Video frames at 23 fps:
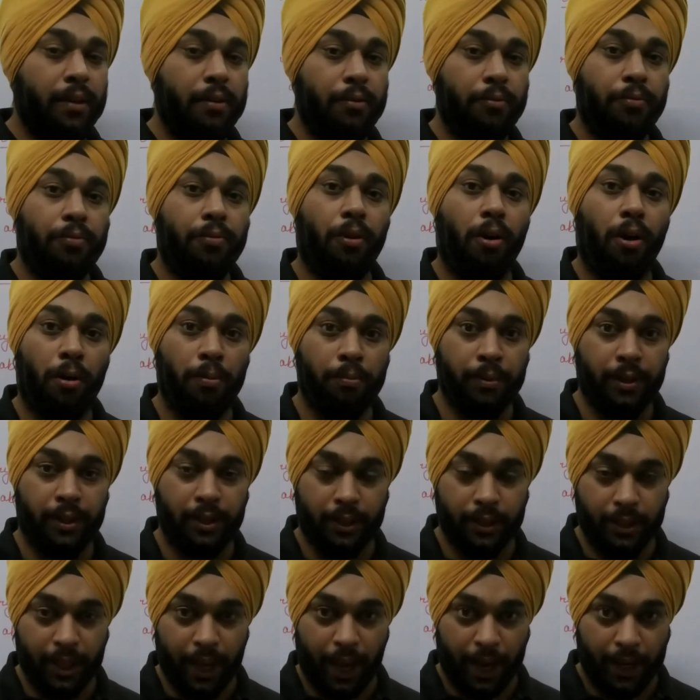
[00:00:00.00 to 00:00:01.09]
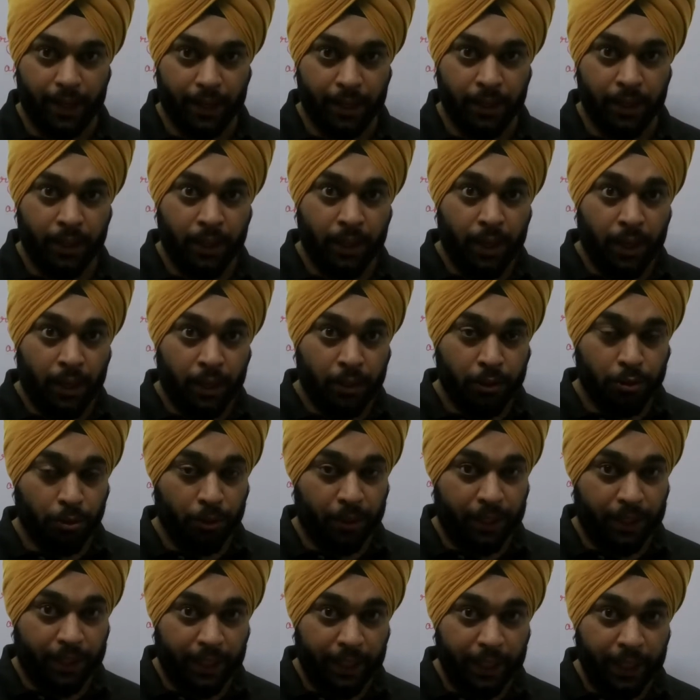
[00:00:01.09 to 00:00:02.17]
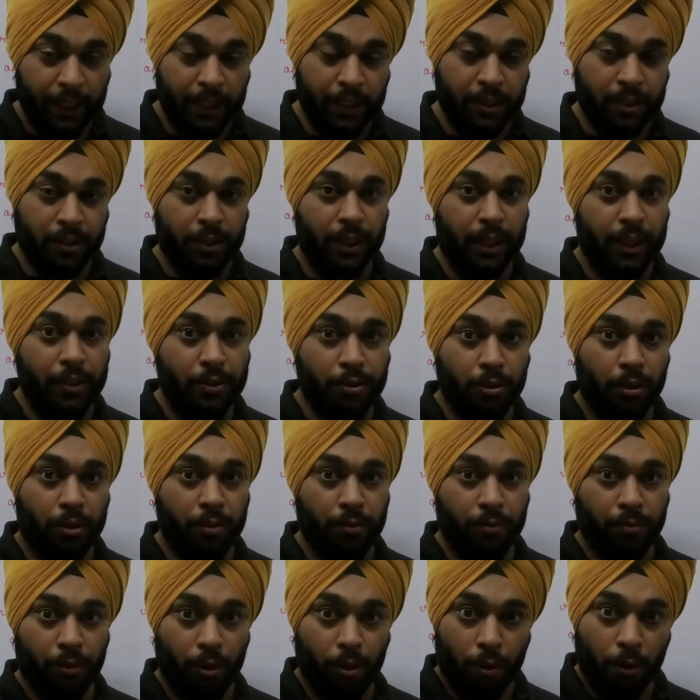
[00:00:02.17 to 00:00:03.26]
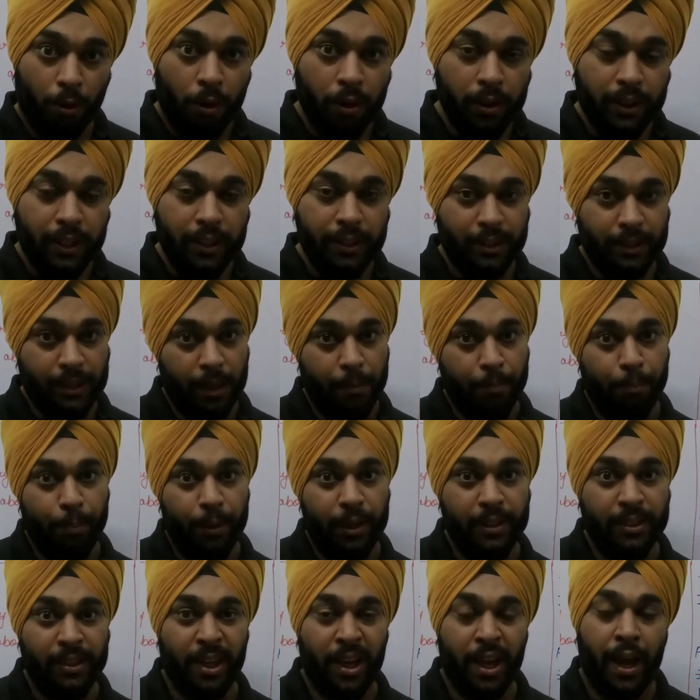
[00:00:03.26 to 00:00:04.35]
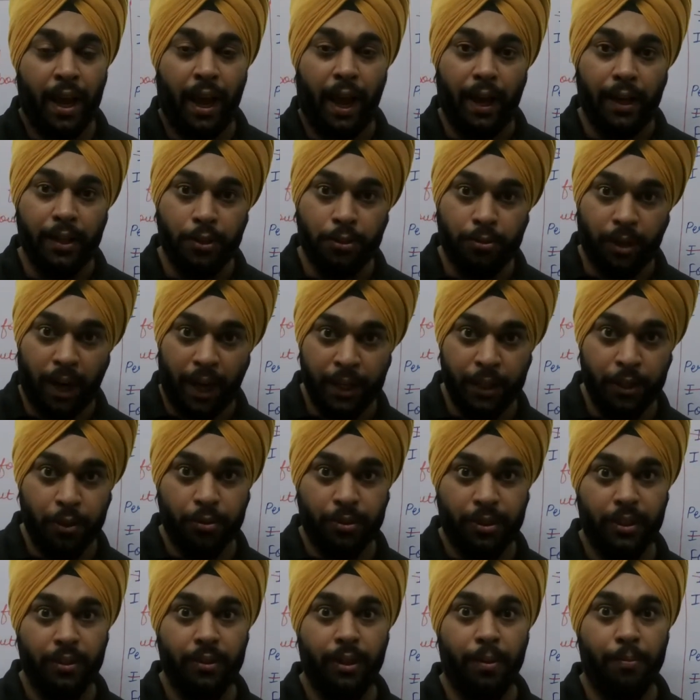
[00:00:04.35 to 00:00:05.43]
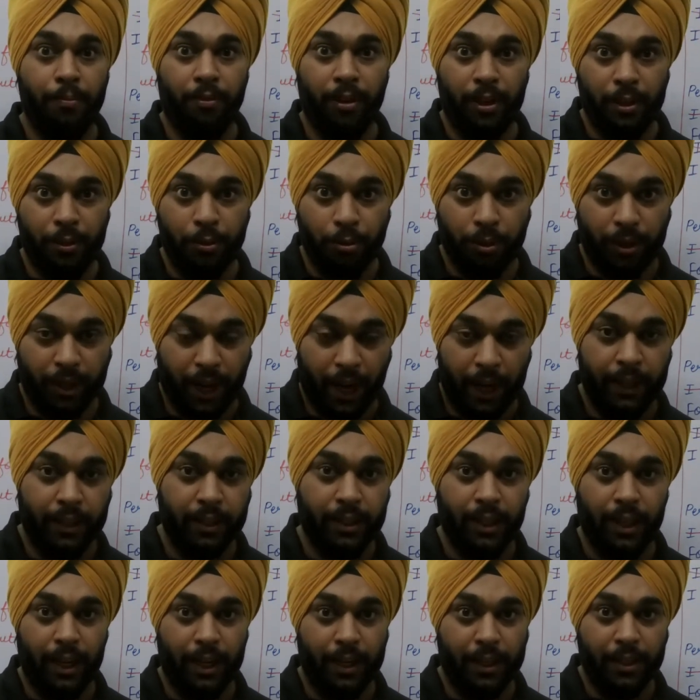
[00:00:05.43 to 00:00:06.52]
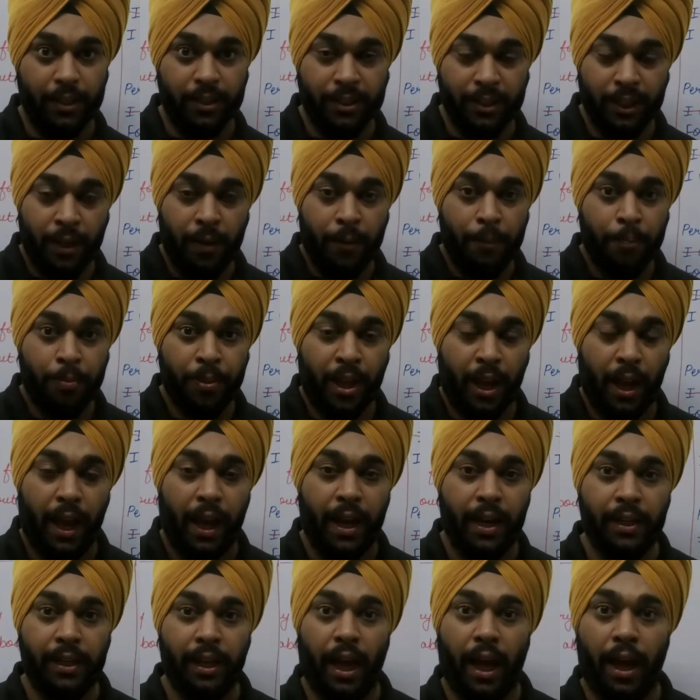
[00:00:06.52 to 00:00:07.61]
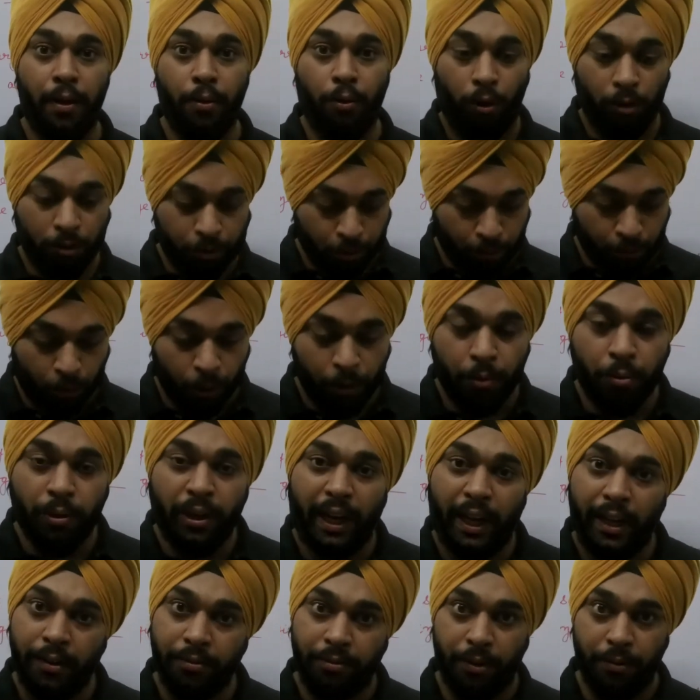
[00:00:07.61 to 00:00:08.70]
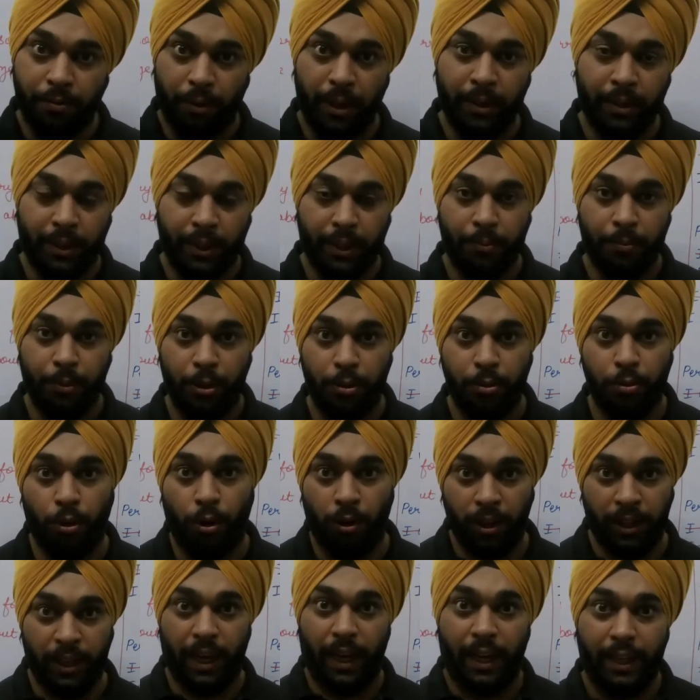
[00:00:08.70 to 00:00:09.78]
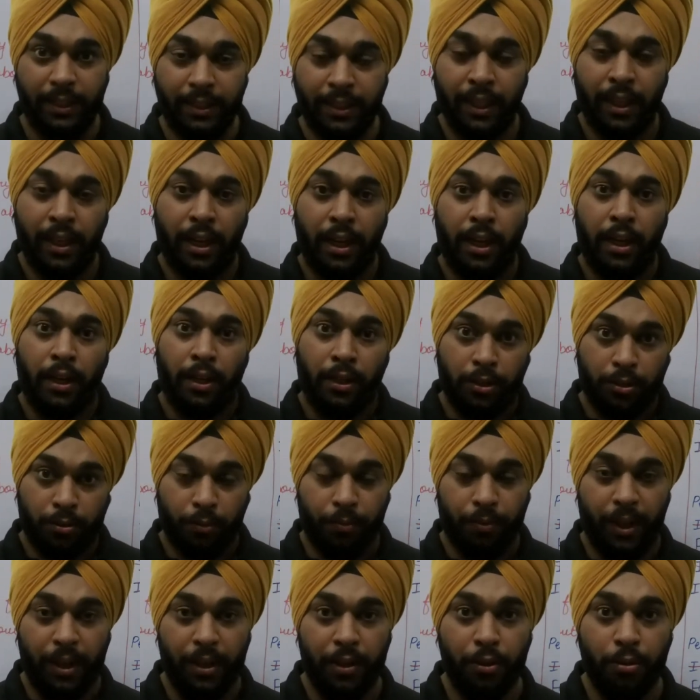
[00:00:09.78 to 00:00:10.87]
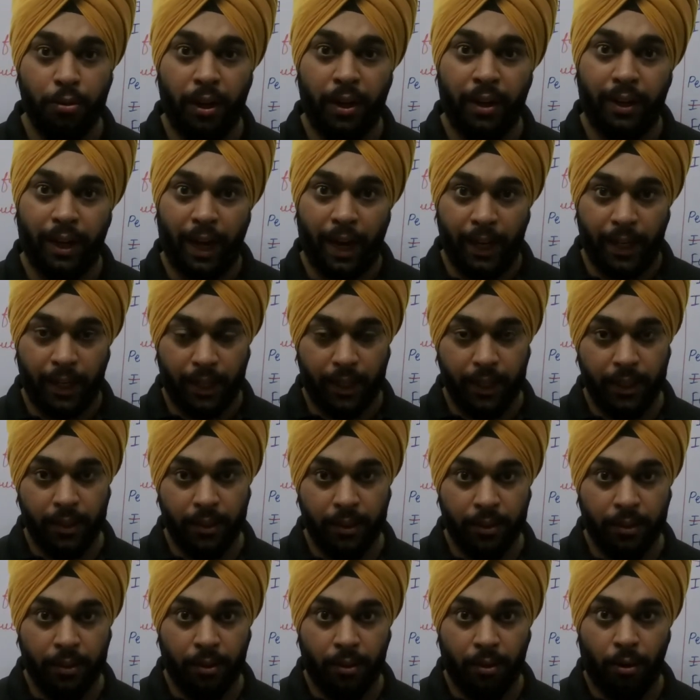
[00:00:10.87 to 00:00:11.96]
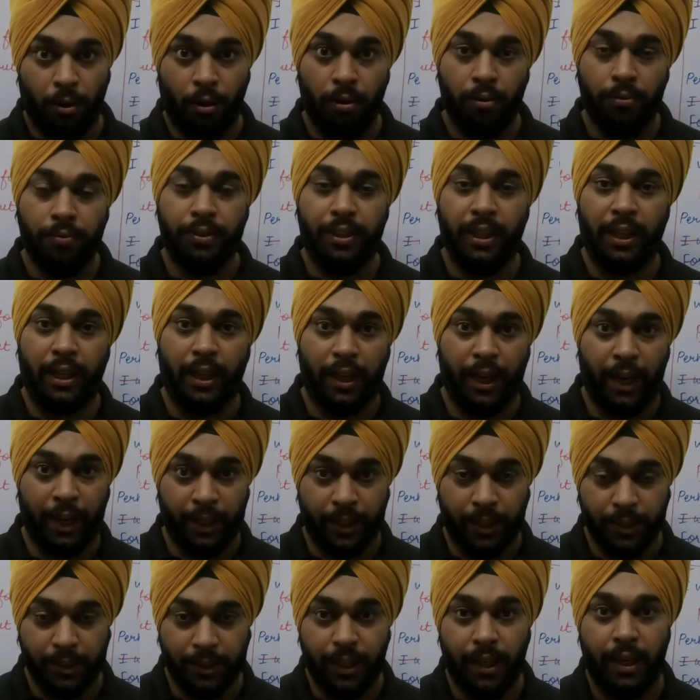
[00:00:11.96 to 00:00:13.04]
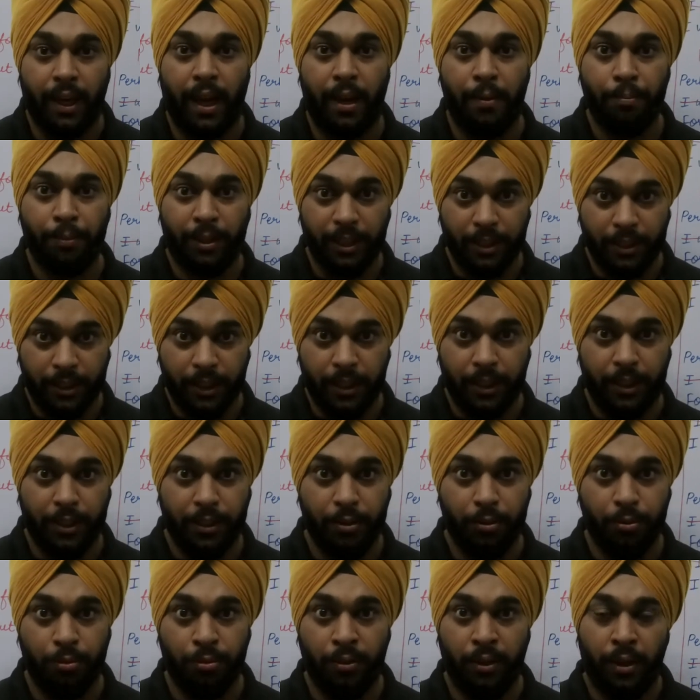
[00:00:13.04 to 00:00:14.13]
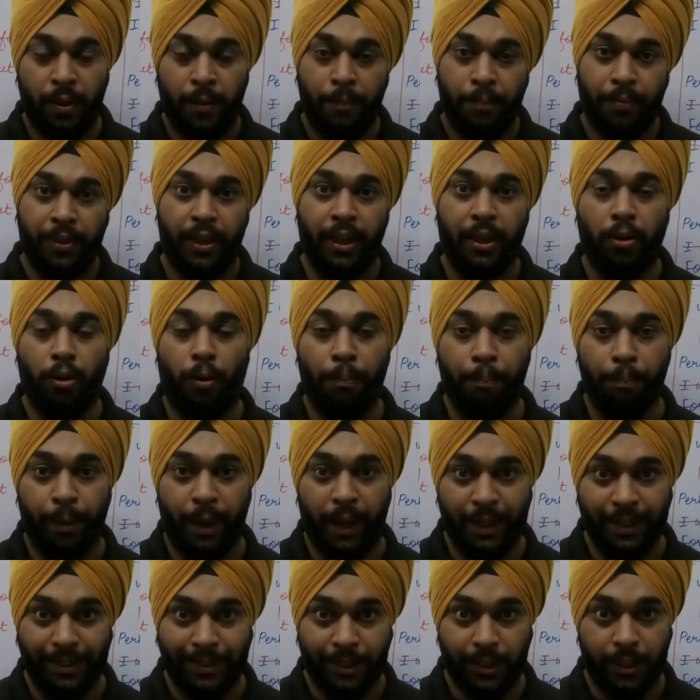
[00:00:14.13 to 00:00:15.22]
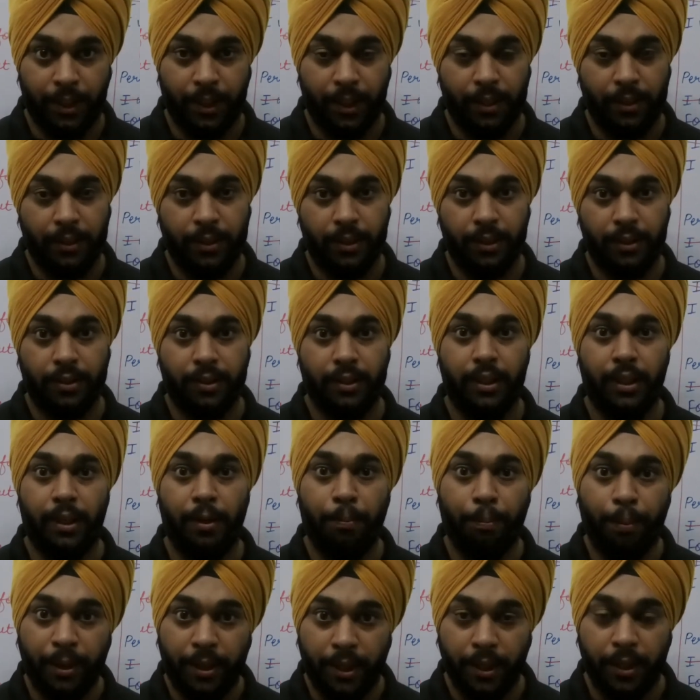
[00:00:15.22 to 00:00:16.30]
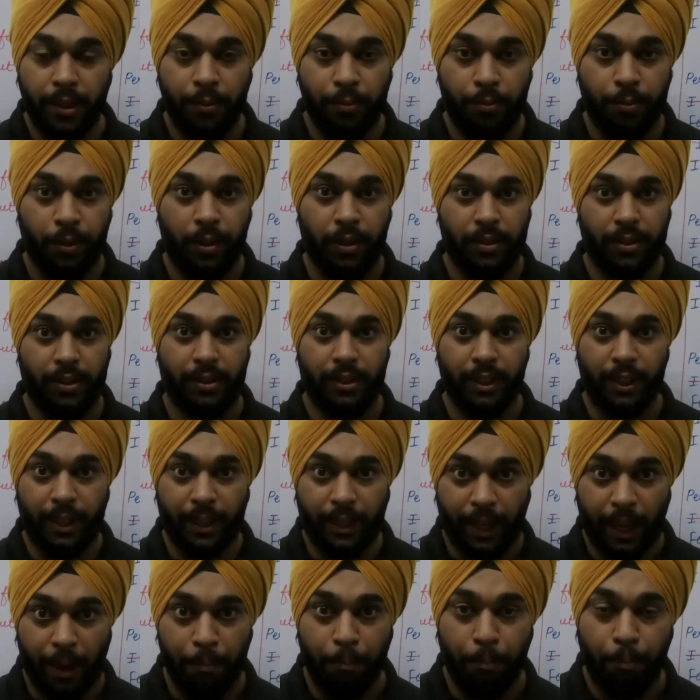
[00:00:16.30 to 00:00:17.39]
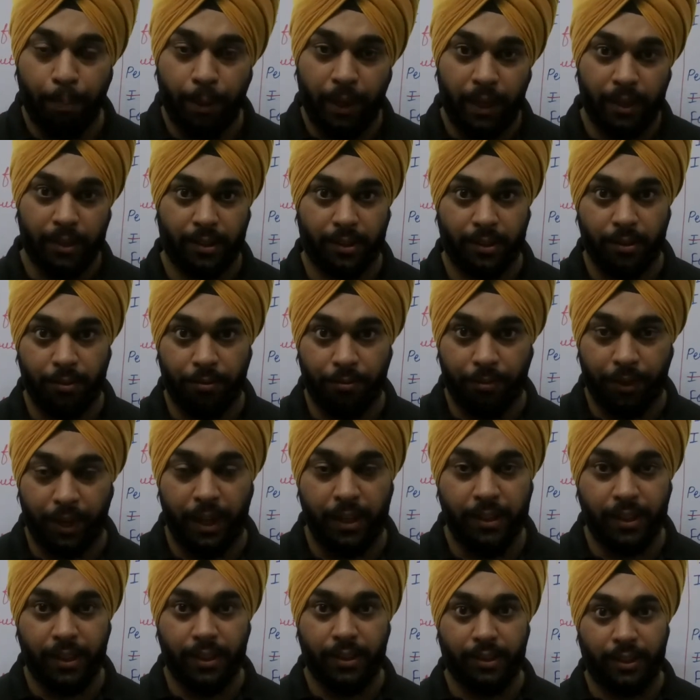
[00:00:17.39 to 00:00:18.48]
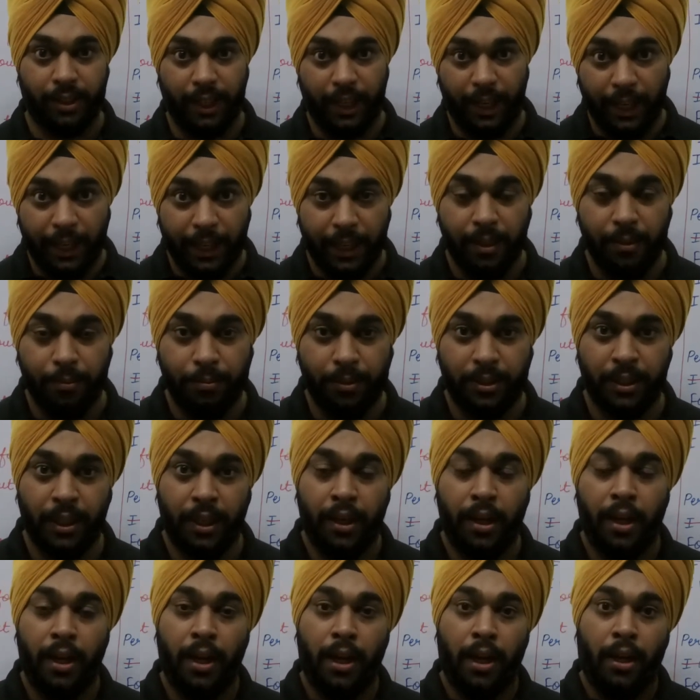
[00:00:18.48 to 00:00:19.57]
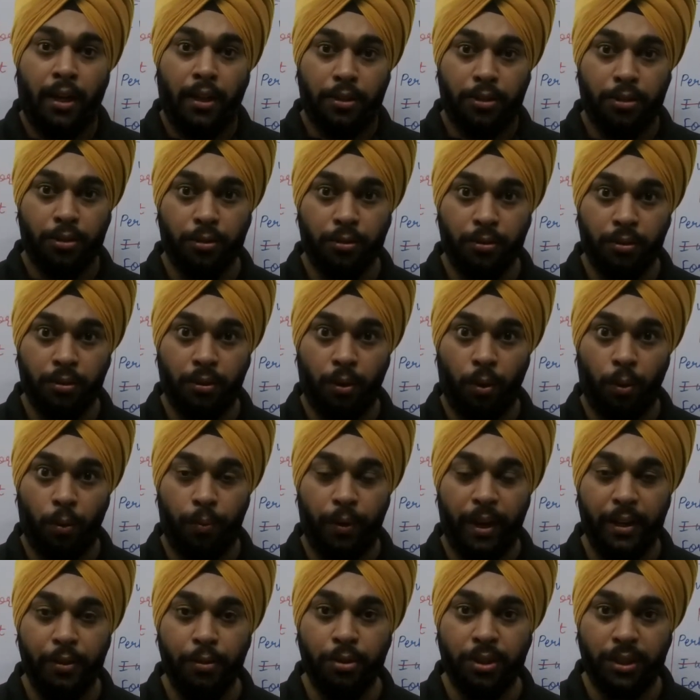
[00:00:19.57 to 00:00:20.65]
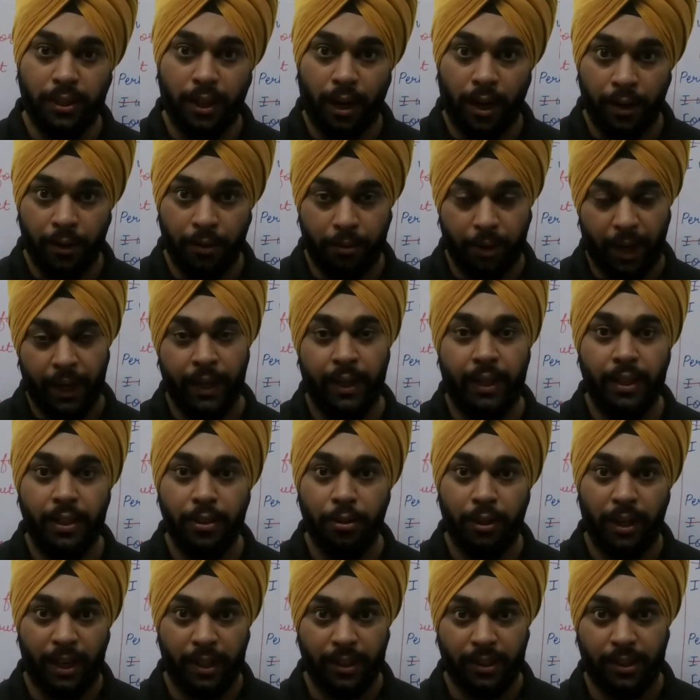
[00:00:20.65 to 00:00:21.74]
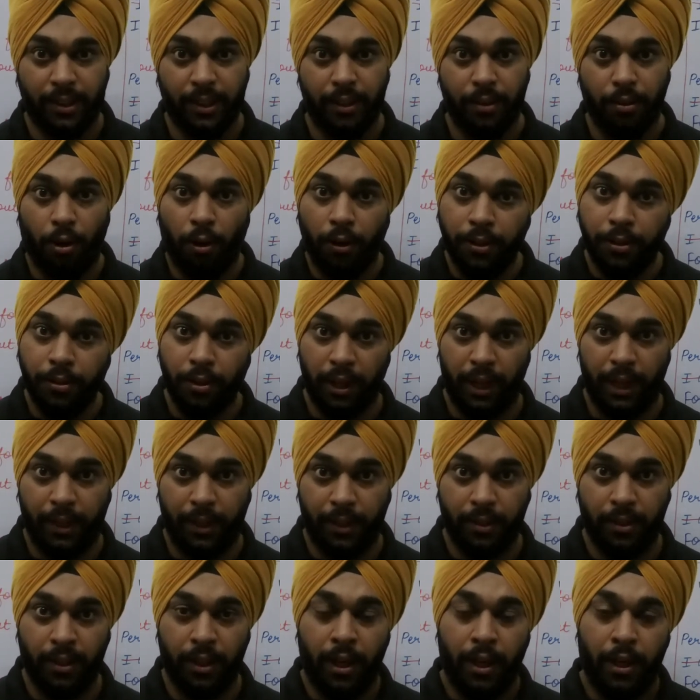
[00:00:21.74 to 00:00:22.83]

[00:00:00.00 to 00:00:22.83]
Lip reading: informed that. So take a screenshot of all these templates and try using them when you write the letters. And I also want to clarify one thing with you all guys. So when you are writing all of the connectors that I am teaching you, the complex sentences, the repetitive words, the templates, the phrases, the idioms. So when you start writing your essay or your letter,